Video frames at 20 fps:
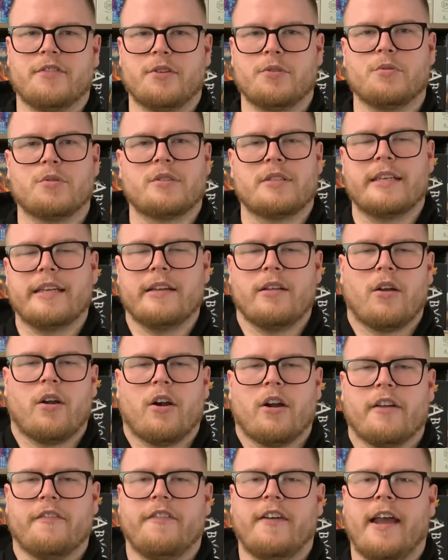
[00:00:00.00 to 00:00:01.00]
to steal
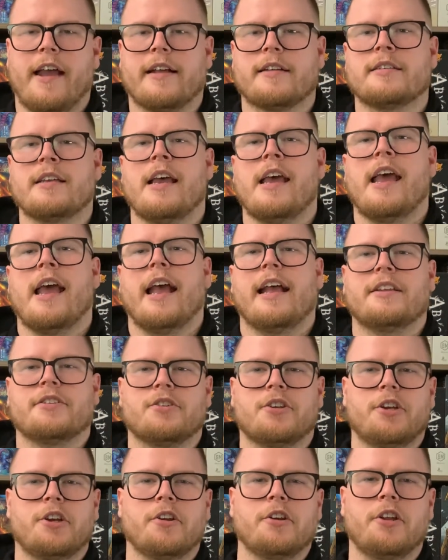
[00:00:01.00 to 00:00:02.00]
artifacts. And so
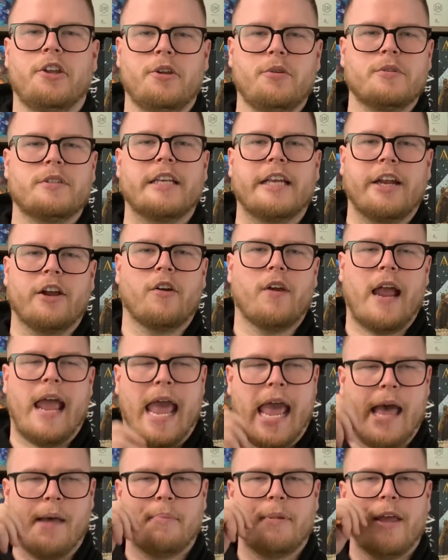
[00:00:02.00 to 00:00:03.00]
you're using your
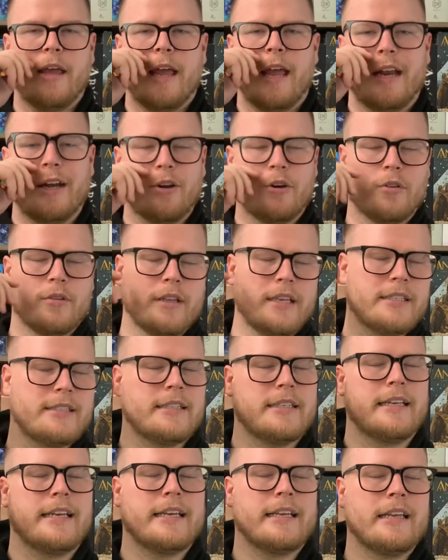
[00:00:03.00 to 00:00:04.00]
app and you're
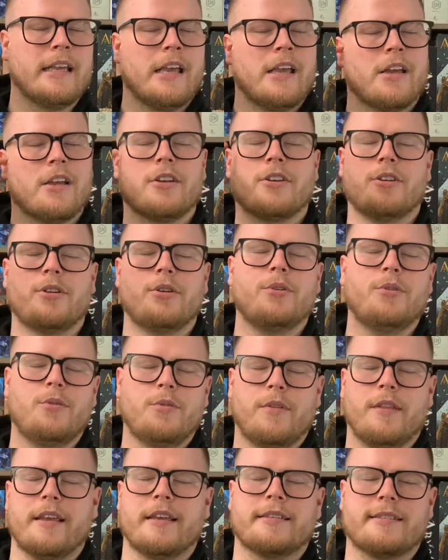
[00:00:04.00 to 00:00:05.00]
listening to
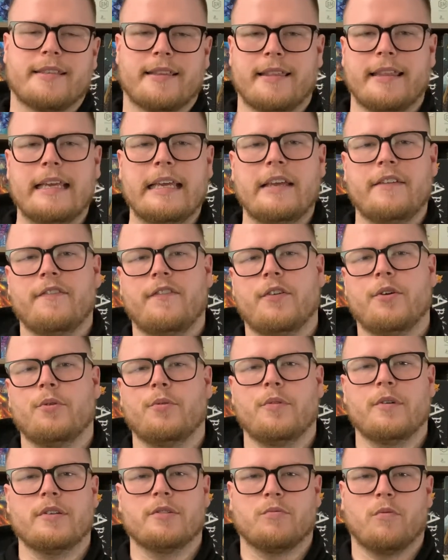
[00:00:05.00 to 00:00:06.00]
this thief
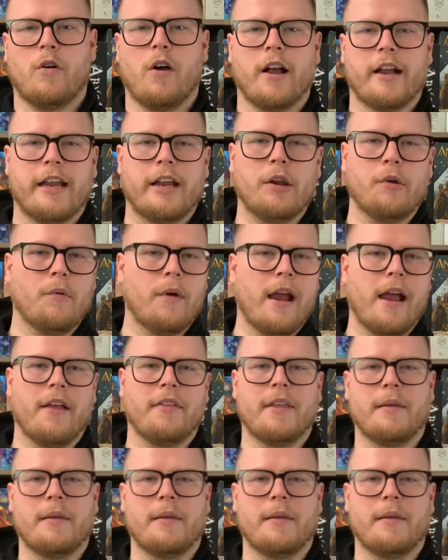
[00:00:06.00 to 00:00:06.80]
who is walking around.